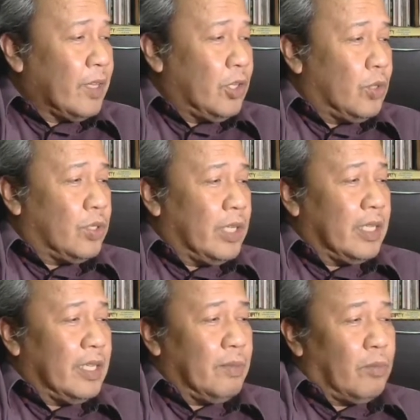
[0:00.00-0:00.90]
using
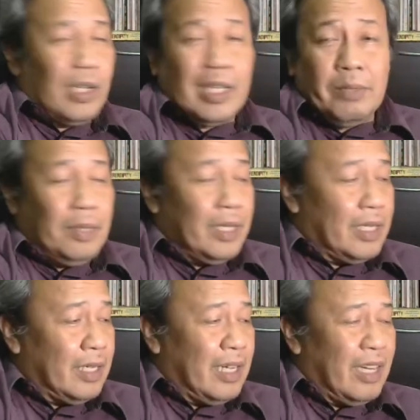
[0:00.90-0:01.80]
the molecular
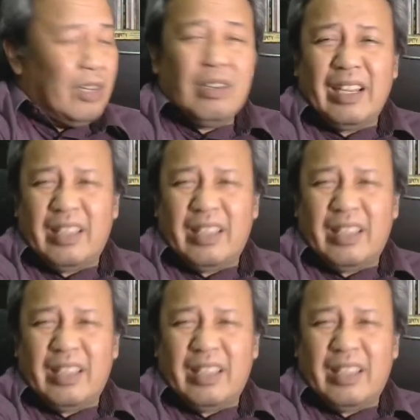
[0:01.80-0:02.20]
beacon and